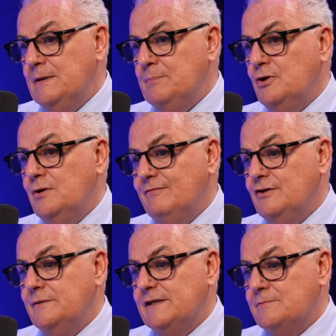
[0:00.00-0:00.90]
people who have
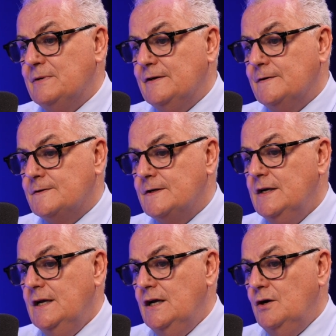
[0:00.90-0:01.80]
no experience,
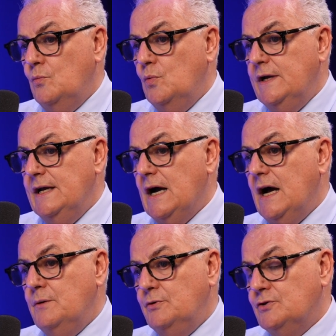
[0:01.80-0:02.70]

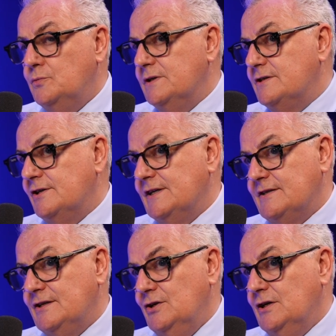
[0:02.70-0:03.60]
I would always suggest
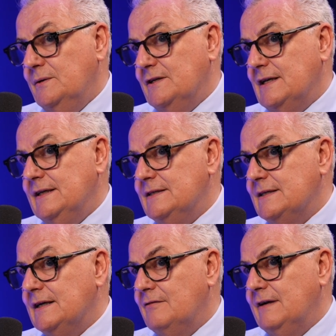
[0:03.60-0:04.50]
that you go into
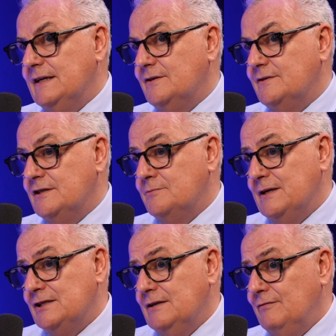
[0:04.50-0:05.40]
leasing and rentals,
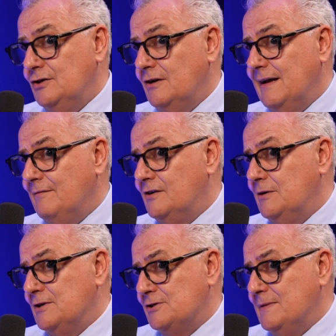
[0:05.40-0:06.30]
especially if you don't have very
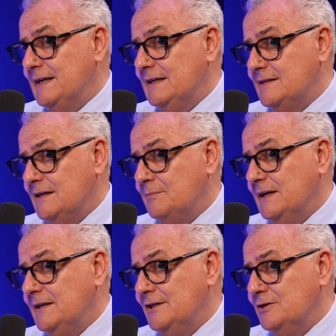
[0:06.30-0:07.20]
much money stuck
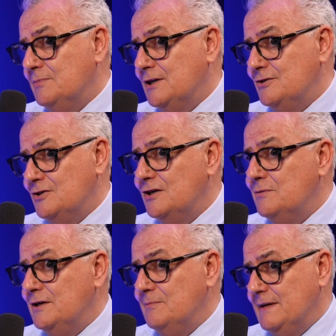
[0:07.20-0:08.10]
behind you, because you're going
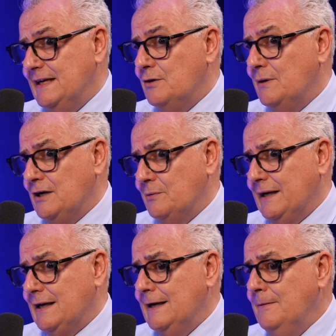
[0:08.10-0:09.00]
to earn money quite
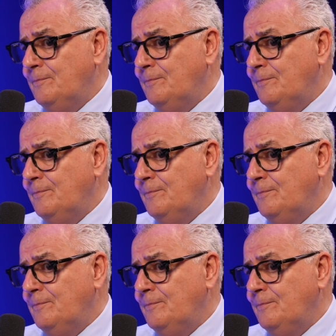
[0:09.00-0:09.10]
quickly.